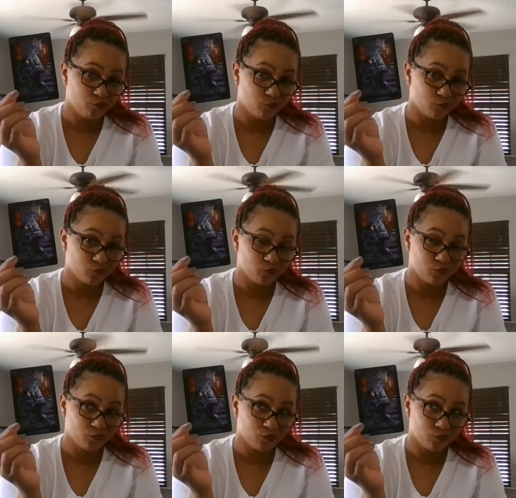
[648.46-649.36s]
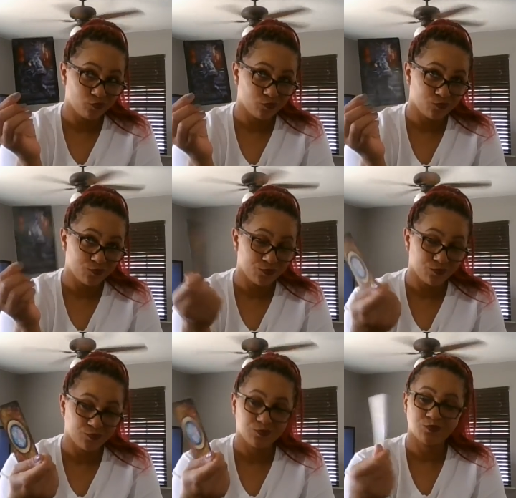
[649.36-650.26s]

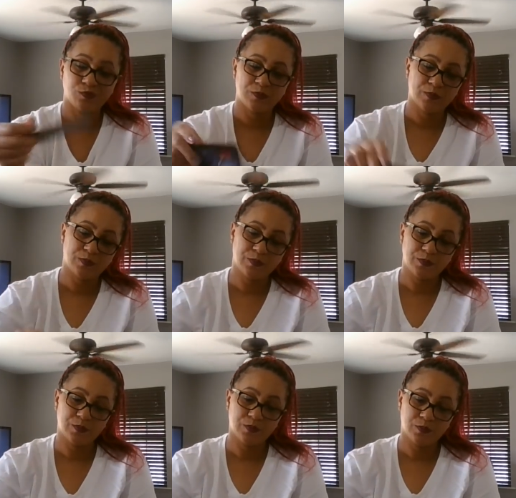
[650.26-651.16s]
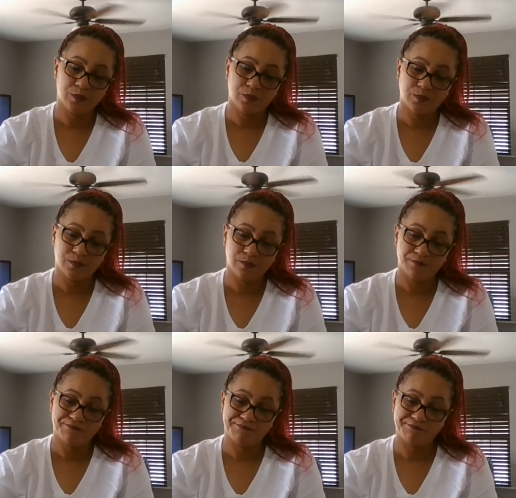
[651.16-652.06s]

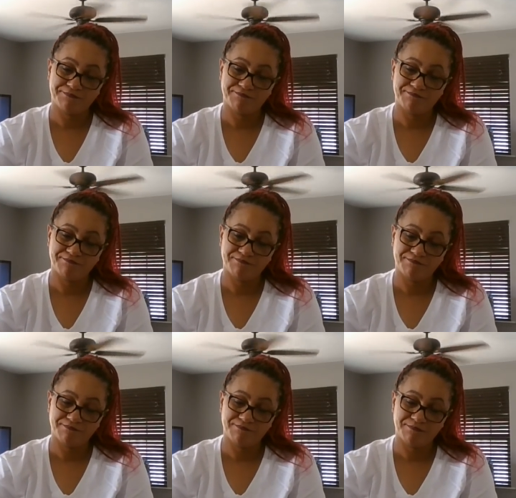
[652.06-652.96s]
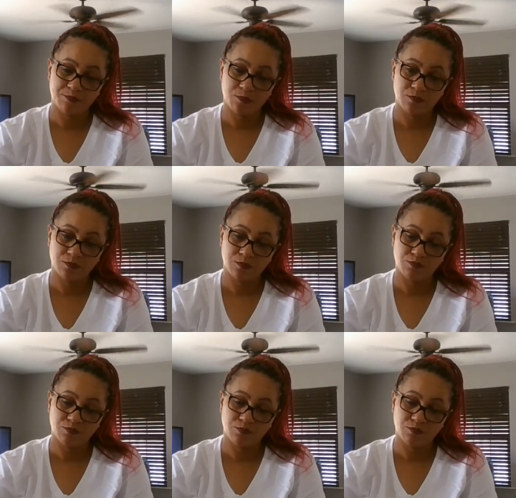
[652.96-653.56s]
[no speech]